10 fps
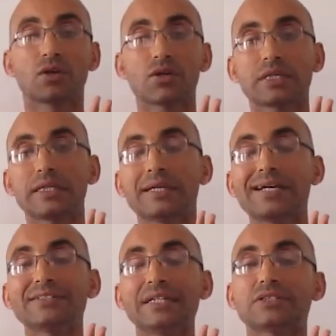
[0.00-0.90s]

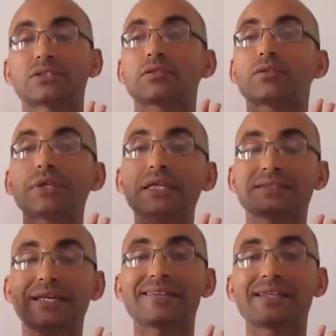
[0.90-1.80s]
and its
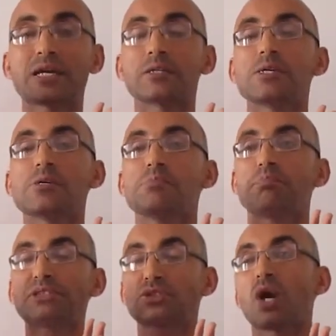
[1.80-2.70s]
glories in their
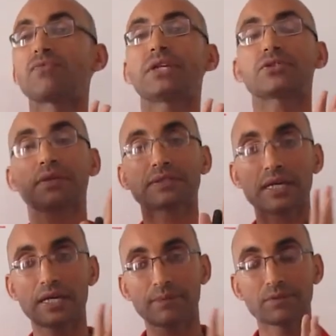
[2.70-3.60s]
pieces of
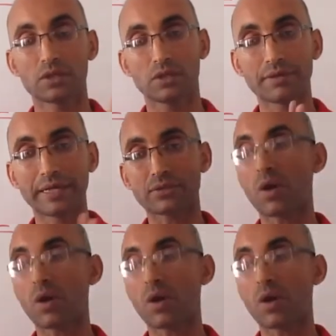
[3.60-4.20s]
literature, all right.